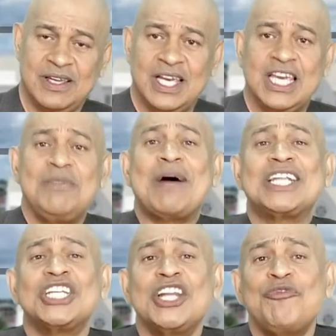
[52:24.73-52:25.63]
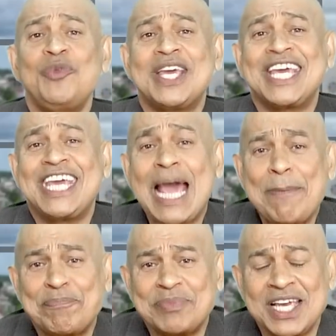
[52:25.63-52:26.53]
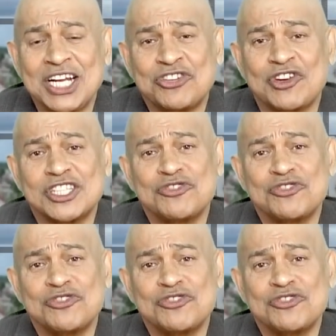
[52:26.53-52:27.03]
Imagine if we kept the interest